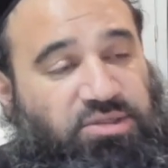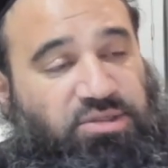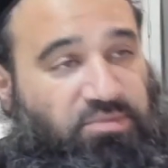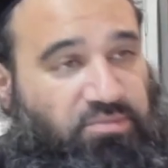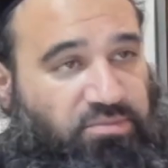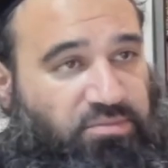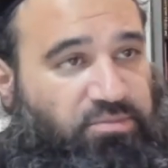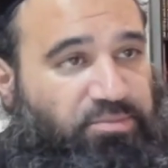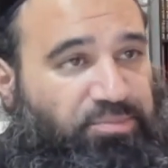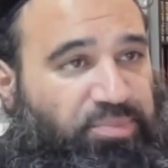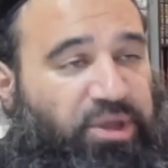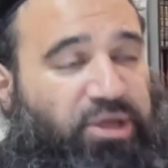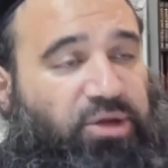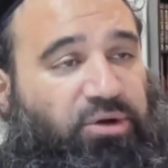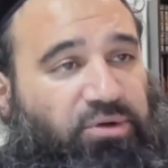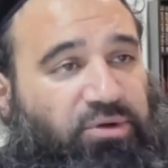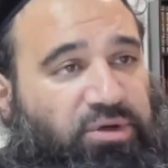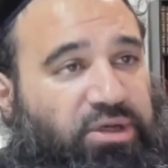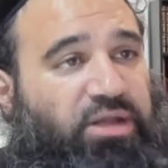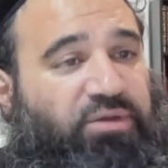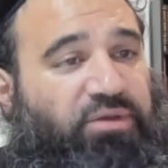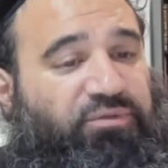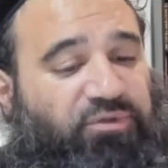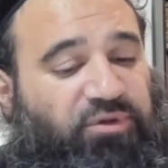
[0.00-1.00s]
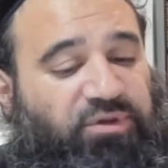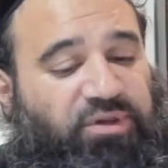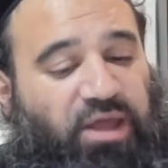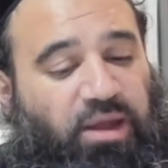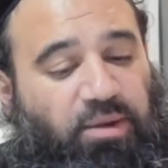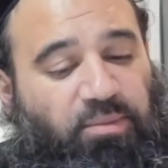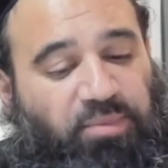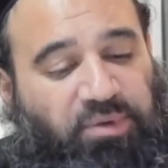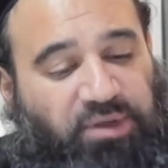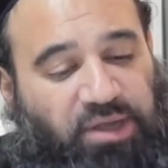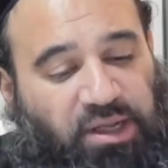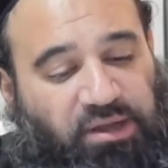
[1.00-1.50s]
a bigger need for
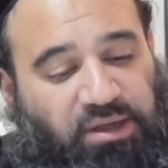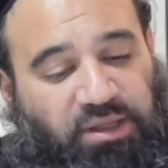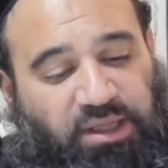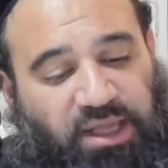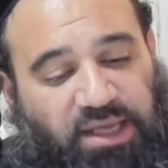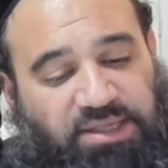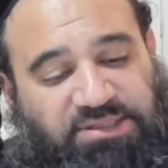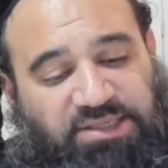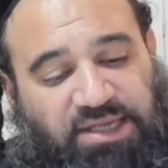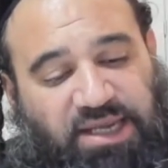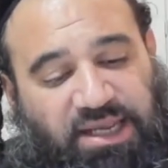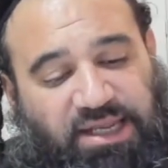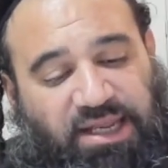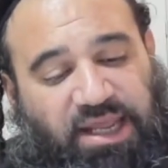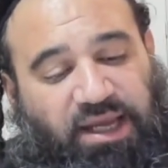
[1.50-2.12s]
them. But nonetheless,